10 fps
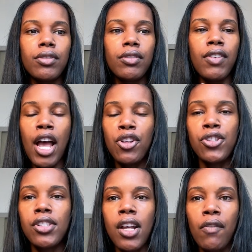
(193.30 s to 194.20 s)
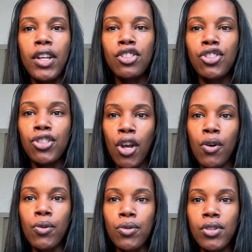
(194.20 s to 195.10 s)
value yourself. It
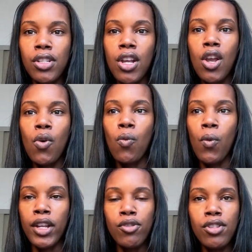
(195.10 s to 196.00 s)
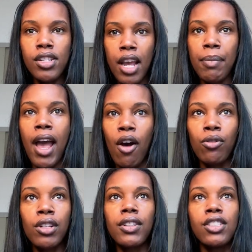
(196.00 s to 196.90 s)
shows when you step
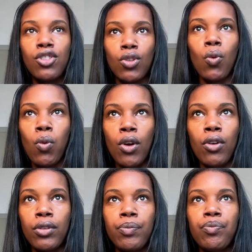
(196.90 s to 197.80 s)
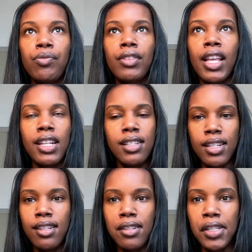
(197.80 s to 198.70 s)
out into the world. They can
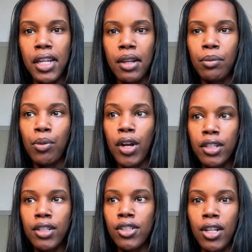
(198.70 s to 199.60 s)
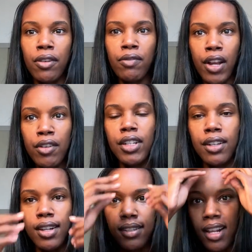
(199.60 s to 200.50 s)
sense it, and predators are very
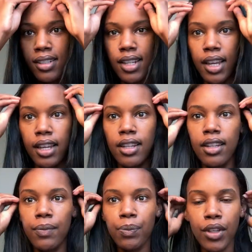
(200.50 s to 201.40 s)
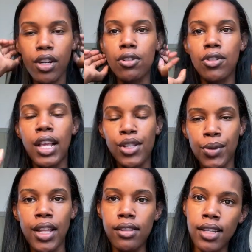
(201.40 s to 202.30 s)
good at sensing it. So that's where
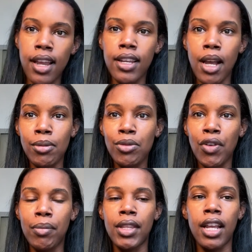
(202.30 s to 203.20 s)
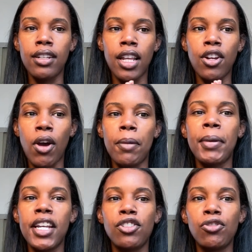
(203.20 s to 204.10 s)
that saying comes from. They know how to
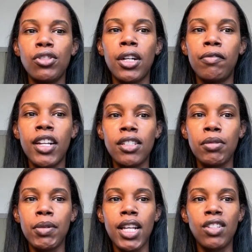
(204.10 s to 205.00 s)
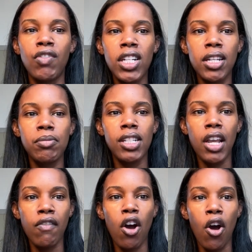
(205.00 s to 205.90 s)
pick and choose their victims, because victims
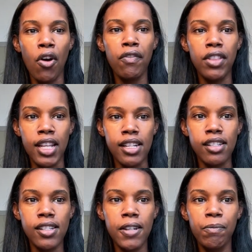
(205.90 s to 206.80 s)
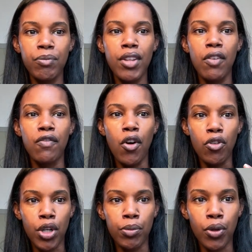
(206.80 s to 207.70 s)
give off this
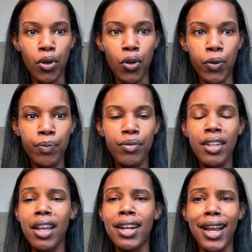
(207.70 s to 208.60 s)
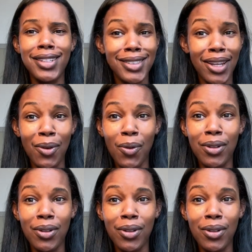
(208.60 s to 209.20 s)
vulnerable, and I hate to say it,